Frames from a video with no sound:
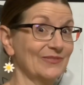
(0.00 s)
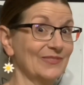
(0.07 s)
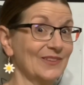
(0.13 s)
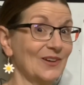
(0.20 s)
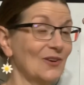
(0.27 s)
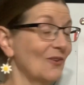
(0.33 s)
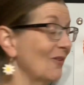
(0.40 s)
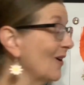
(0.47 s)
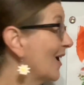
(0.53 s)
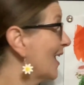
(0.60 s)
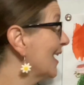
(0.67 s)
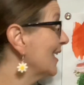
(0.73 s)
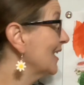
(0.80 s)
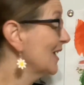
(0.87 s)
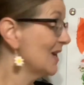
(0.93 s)
All
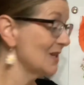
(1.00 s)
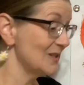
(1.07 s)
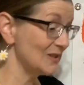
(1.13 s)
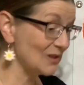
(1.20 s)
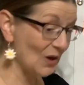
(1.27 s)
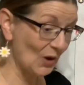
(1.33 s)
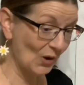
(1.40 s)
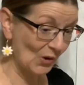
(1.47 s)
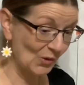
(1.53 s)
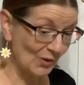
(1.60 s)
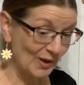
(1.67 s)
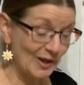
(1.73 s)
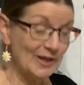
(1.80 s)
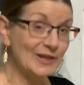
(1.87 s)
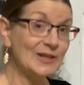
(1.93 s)
right, so
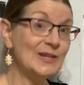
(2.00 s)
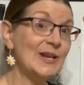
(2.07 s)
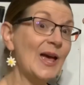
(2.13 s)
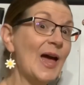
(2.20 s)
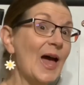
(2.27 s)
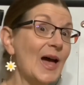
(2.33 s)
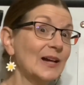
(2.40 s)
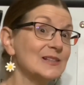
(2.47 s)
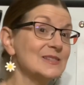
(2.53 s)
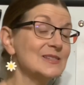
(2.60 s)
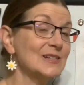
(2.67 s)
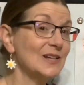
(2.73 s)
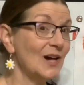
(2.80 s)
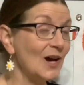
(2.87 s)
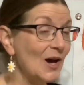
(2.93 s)
next
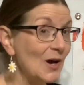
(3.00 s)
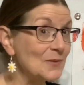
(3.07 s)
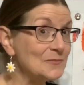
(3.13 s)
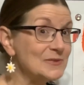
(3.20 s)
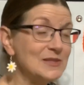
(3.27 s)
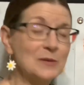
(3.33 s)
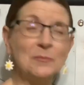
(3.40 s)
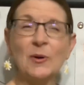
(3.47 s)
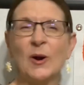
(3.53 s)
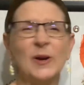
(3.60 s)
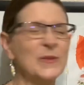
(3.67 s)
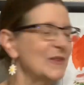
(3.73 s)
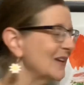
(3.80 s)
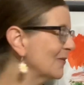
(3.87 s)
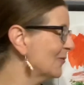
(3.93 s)
comes the
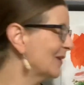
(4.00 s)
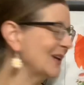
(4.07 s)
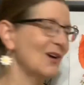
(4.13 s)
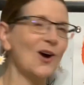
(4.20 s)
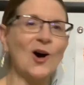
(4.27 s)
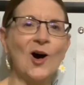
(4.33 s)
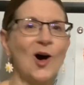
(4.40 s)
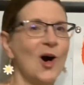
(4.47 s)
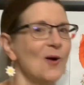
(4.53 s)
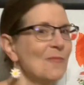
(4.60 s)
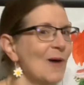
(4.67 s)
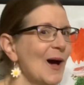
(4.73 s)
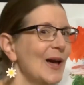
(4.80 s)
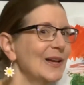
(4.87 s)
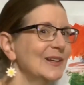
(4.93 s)
part that we all
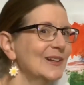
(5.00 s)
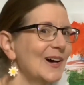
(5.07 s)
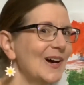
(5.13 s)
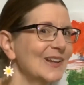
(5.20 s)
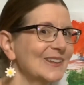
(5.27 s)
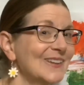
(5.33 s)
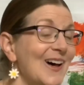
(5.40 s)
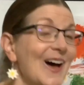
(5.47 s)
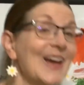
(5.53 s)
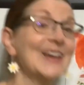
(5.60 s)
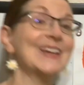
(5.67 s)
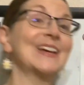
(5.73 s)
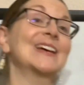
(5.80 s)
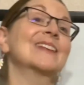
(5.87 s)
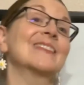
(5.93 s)
might not
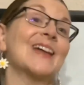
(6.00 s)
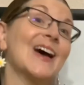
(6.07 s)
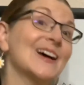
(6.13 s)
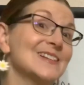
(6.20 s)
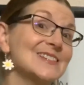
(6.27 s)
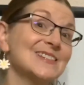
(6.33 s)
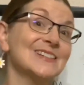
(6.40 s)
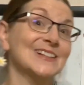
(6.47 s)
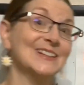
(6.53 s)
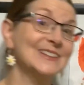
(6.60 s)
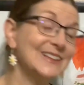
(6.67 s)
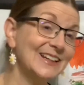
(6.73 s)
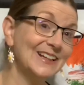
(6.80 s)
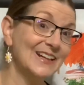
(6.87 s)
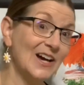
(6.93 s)
like, and that's the
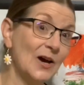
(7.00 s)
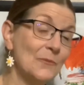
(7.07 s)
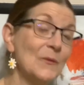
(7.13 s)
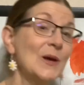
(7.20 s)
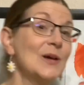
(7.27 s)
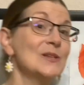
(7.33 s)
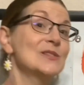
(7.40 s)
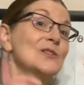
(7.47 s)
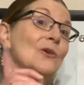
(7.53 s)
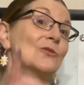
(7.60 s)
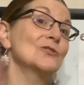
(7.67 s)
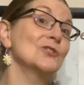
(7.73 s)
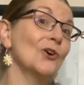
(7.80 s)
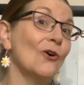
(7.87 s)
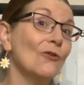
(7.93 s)
cleanup. So
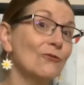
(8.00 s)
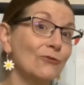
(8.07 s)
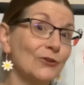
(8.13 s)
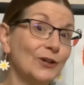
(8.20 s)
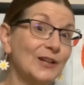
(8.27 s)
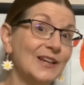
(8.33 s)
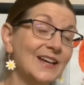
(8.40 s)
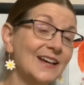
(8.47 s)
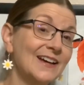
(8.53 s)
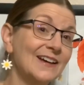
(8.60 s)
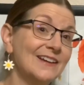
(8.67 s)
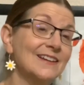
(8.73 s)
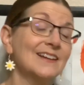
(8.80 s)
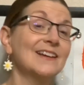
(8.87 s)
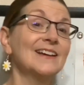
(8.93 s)
don't
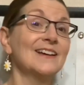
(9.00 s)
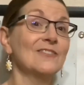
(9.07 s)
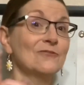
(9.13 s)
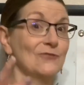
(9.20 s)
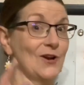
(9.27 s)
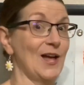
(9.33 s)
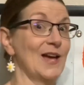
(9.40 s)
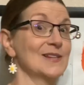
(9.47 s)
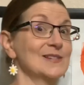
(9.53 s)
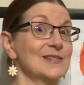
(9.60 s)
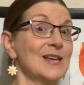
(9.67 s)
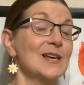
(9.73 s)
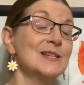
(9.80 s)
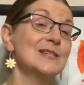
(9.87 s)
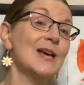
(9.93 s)
forget, friends,
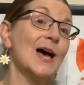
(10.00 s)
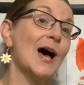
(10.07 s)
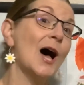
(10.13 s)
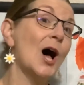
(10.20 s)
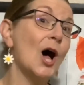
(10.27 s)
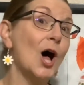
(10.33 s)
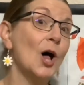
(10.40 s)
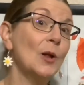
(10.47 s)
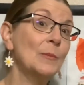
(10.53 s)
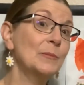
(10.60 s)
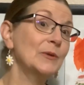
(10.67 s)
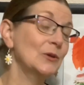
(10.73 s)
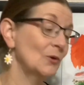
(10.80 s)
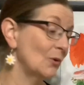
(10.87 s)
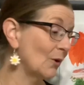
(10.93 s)
to help
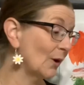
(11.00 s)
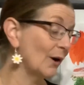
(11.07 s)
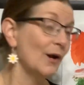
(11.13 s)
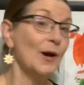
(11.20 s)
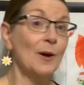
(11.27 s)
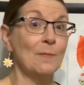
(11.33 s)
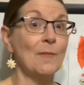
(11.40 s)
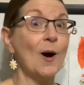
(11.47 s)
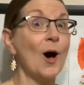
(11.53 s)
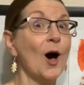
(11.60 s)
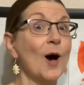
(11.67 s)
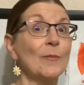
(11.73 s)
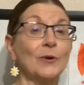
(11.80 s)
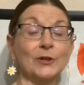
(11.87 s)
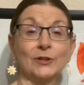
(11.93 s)
your
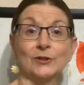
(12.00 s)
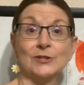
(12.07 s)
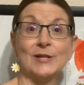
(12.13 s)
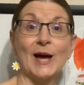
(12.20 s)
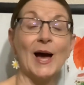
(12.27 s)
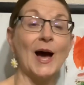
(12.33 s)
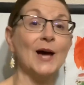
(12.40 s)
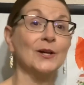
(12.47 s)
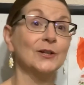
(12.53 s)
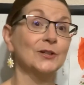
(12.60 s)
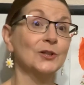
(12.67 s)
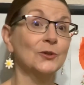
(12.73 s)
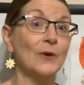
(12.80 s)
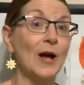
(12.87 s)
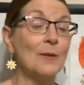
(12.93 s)
mom or your dad or your
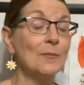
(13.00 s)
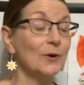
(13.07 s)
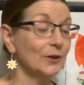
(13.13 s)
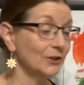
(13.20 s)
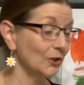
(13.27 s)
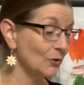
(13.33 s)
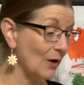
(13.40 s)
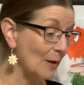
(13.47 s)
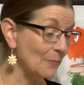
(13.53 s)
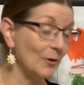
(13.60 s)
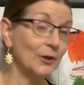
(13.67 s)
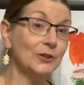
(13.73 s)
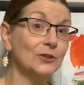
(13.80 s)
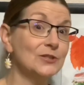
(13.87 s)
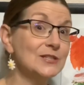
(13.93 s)
grandma or your grandpa or
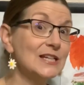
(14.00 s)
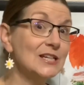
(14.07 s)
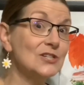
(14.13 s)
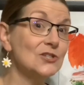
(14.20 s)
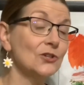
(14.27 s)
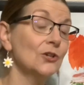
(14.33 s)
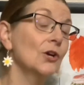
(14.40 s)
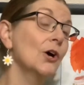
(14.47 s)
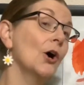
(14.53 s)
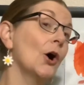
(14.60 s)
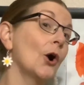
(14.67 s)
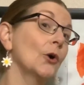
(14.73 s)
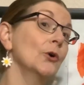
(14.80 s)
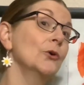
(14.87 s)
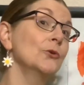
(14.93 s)
your teacher
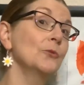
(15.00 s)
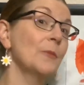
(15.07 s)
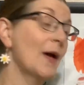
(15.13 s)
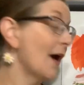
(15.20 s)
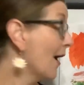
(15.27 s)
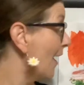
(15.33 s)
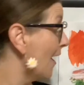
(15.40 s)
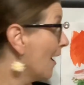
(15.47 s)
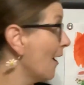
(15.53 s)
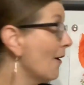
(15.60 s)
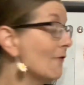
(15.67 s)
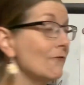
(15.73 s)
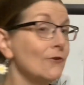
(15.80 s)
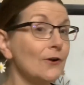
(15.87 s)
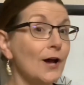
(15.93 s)
or
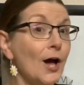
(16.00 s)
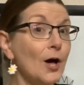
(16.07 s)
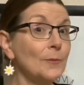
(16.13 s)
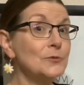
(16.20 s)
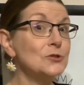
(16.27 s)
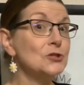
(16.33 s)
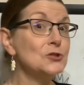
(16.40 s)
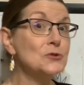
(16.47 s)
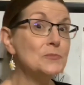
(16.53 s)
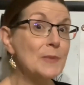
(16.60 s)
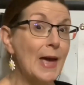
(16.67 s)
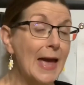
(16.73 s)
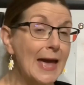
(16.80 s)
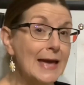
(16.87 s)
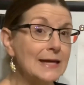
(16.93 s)
whomever helped you
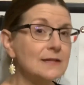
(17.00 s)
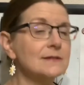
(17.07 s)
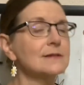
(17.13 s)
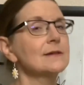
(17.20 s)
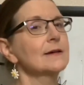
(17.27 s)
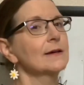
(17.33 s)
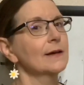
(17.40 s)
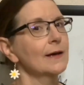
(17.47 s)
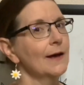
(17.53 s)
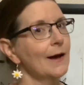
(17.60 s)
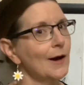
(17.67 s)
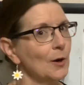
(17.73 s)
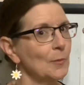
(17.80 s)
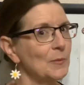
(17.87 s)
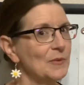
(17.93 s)
paint,
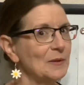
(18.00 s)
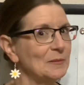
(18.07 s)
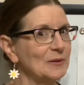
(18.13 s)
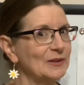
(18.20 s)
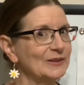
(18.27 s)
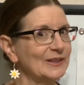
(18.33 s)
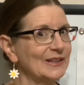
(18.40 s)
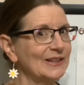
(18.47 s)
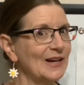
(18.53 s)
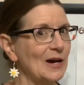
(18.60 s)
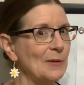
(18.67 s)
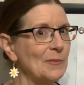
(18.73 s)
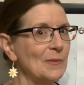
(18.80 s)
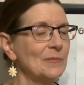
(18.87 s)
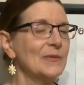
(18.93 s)
help them clean up.
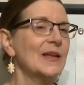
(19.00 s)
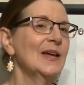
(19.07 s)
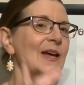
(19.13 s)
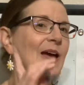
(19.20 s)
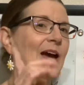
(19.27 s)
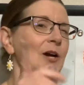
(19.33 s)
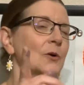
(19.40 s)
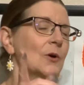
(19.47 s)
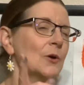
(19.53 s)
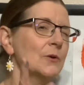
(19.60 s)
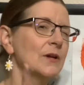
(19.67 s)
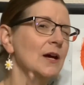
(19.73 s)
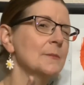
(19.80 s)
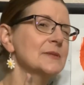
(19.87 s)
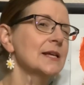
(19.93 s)
And
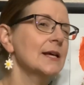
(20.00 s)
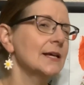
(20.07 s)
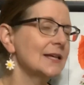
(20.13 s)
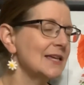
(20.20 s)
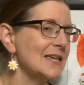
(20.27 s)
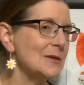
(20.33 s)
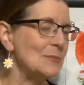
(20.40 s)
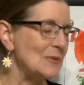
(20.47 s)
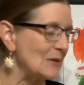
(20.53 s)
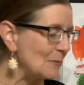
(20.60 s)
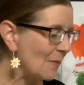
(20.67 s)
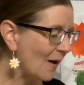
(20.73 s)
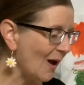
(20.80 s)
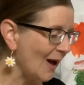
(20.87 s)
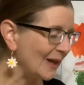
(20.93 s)
grown-ups, keep in
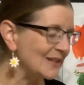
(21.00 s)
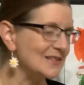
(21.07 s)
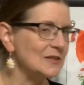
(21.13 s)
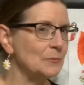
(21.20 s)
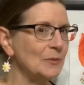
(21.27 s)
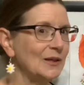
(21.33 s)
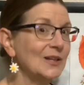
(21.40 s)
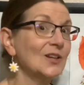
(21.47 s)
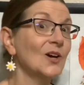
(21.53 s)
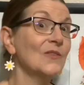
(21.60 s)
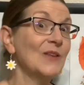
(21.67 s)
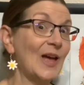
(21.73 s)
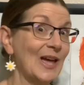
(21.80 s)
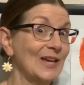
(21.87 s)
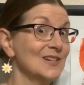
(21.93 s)
mind, depending on
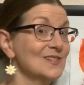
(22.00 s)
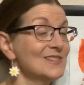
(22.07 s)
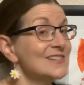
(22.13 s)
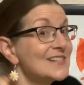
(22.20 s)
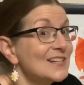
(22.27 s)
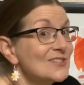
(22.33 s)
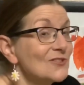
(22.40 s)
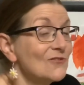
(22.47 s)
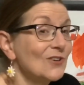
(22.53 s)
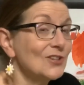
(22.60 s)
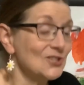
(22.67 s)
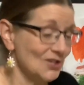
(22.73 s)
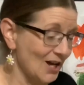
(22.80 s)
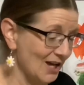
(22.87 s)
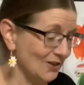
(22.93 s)
the age and stage of our
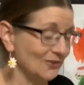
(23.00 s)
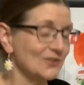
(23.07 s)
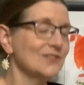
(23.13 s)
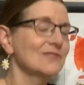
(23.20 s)
child,